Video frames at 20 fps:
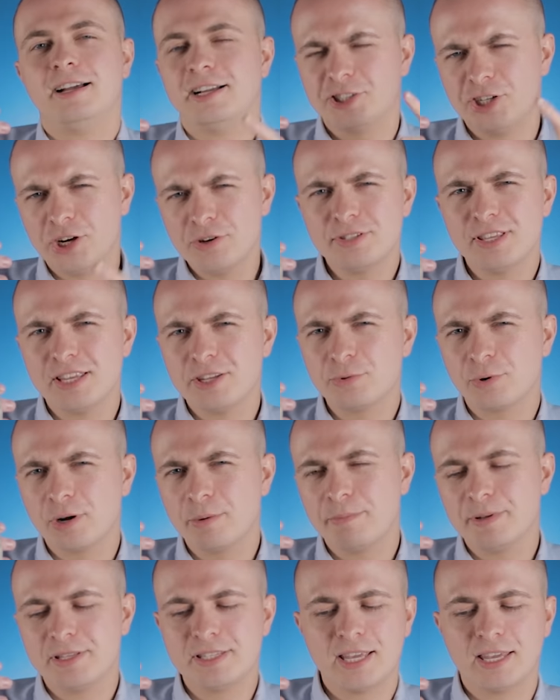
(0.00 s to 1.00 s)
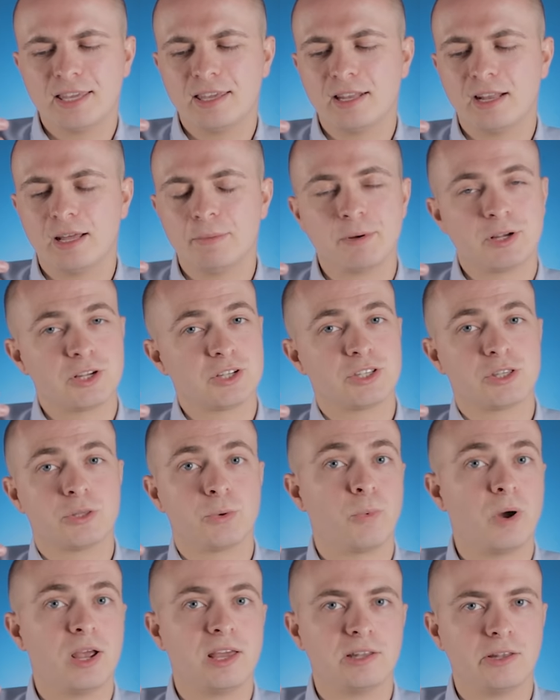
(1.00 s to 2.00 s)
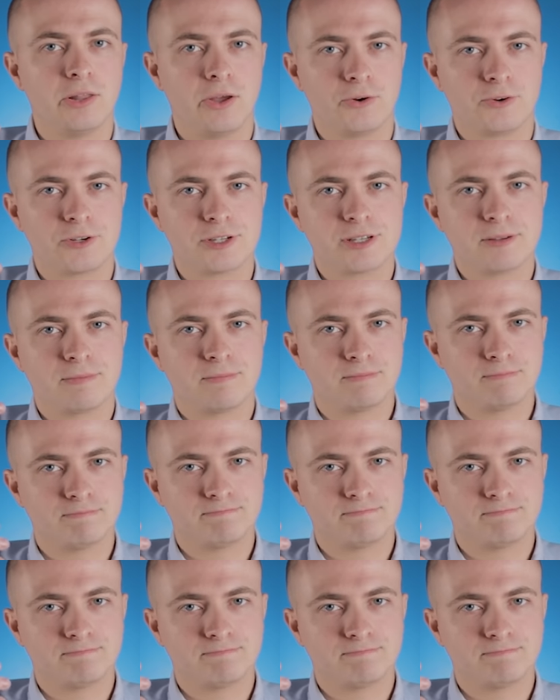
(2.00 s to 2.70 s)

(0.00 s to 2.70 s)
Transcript: I chose this one in particular because of the way it looks.